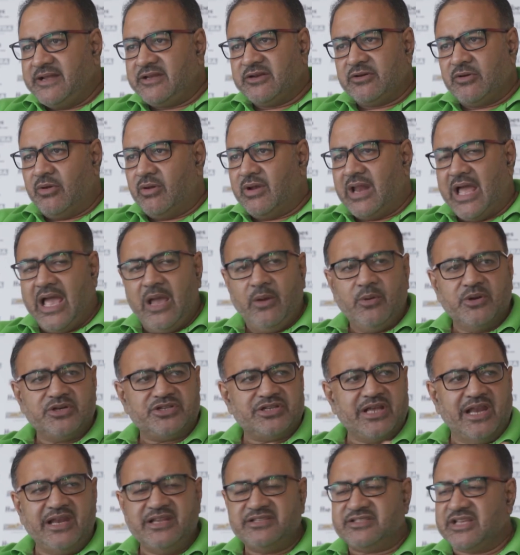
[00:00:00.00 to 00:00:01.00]
it all, I would
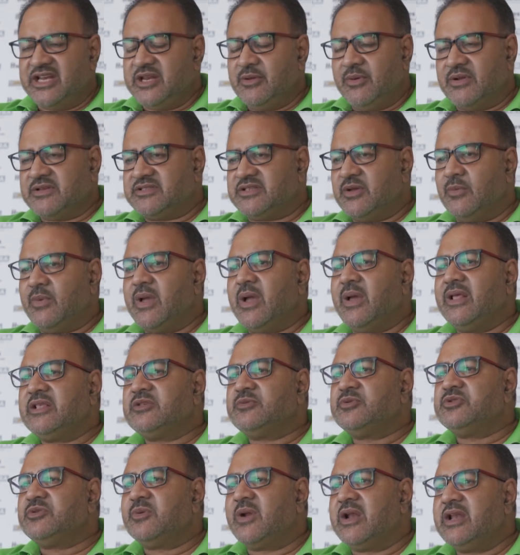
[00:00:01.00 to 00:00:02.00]
challenge anyone and say, where else
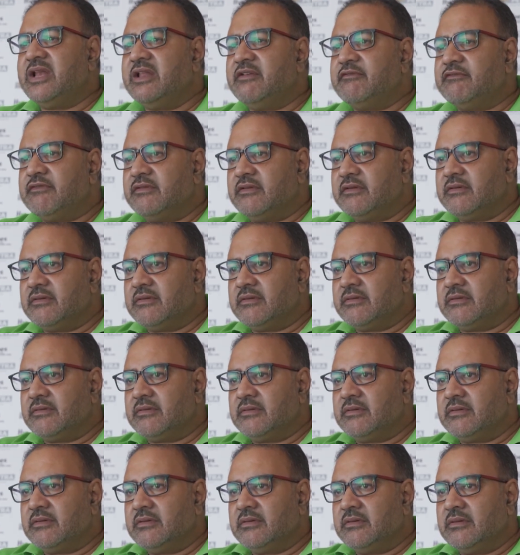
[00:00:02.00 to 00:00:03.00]
would you want to live?
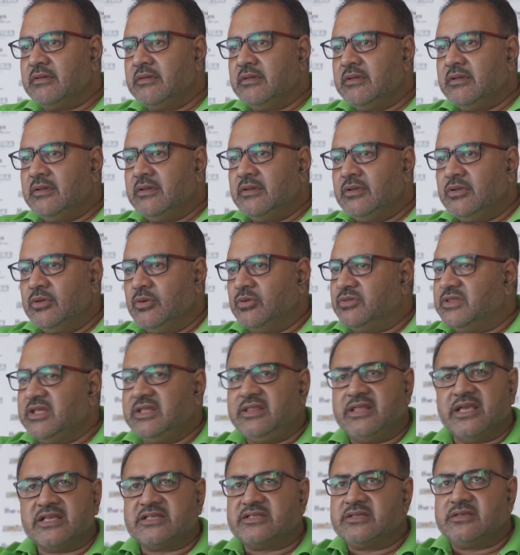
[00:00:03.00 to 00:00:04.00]
You think
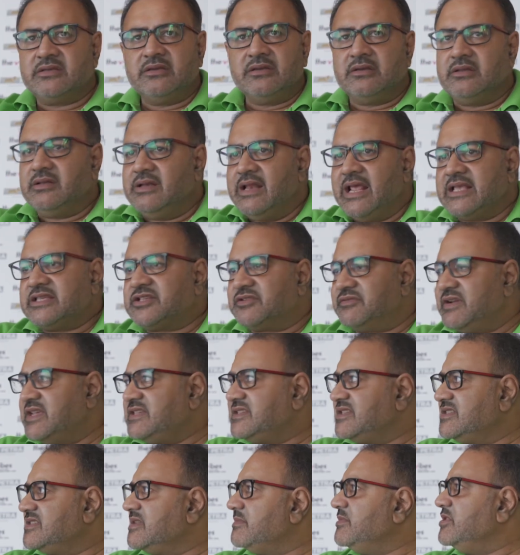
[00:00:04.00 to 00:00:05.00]
there's less
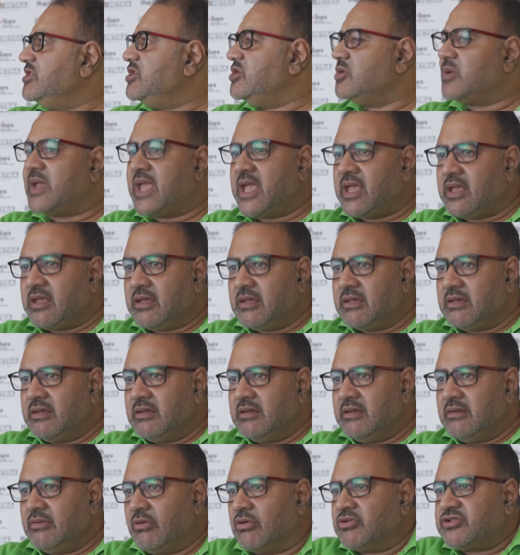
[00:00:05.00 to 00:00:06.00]
racism in the UK,
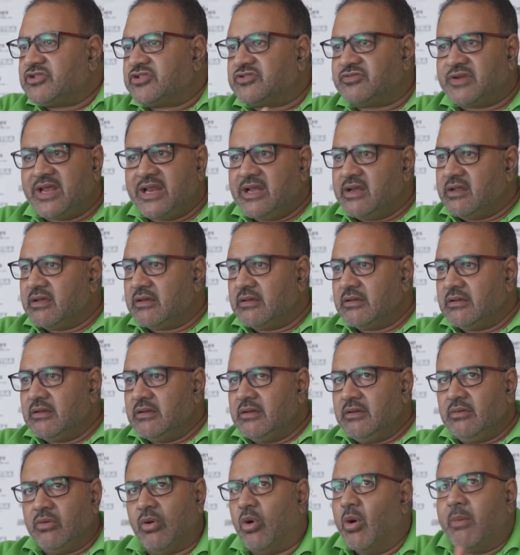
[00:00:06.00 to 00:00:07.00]
Australia,
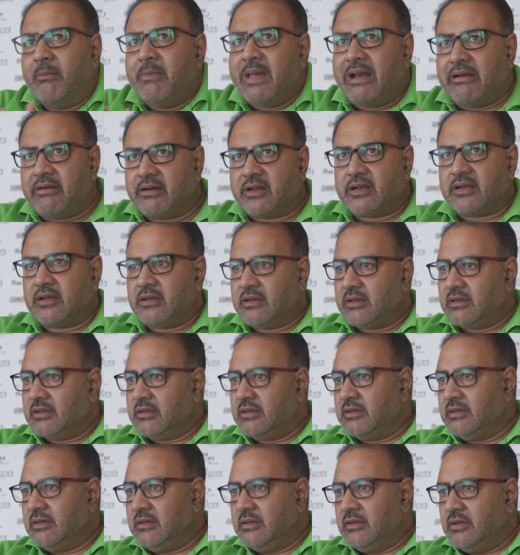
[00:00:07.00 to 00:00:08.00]
or America?
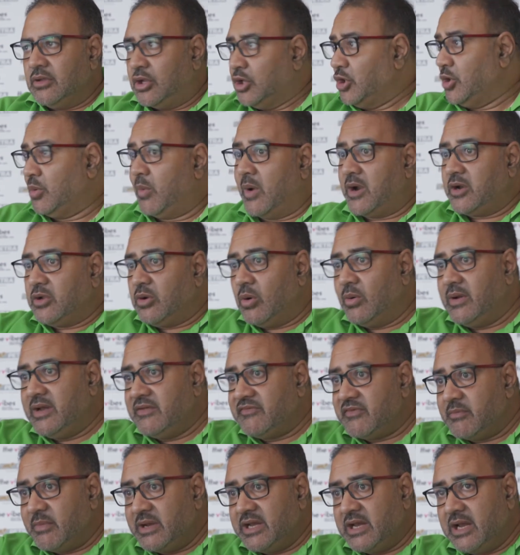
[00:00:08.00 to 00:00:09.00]
You want to go
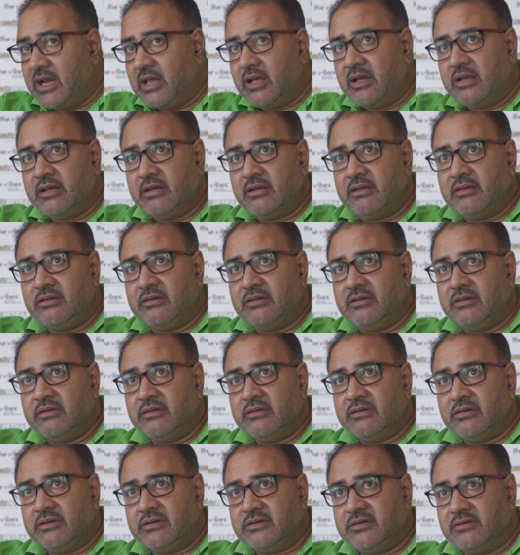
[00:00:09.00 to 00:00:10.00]
live in Manila?
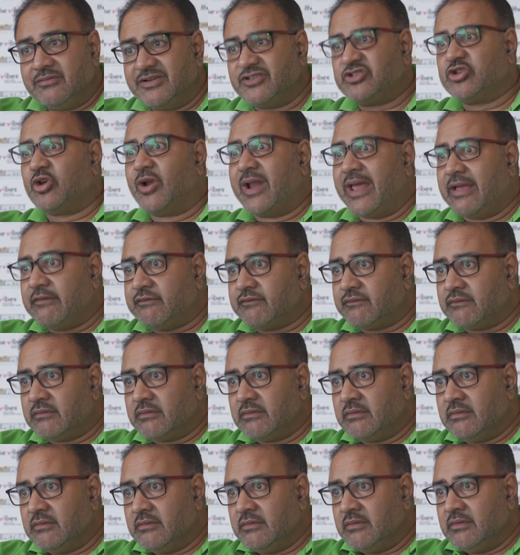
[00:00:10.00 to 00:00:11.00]
Risk your life?
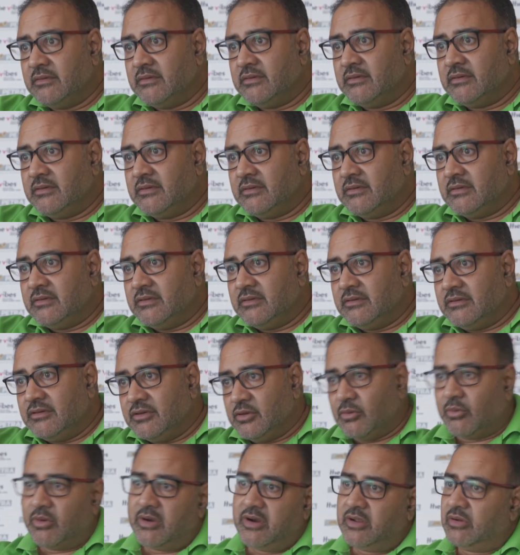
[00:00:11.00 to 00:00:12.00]

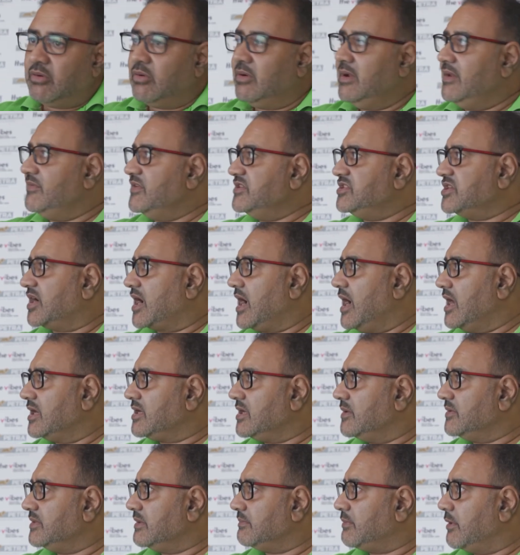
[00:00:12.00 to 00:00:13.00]
You want to go live in
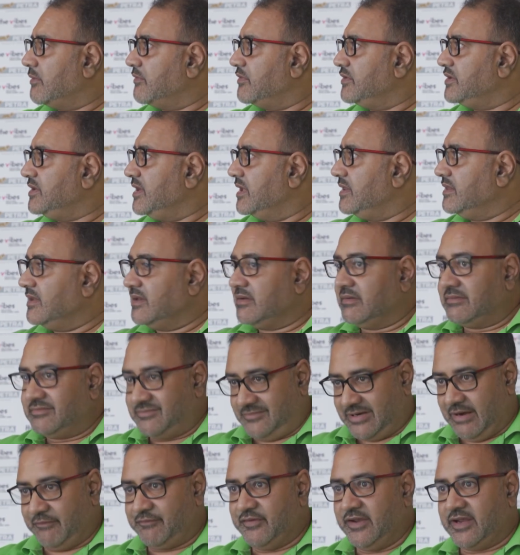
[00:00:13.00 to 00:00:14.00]
Jakarta with the poverty and the
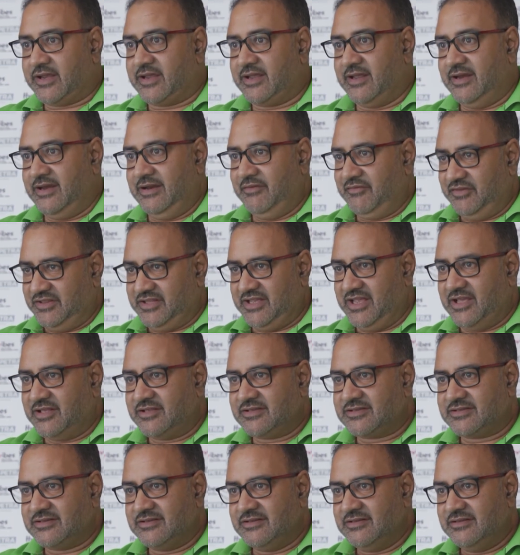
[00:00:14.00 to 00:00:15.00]
traffic and everything else?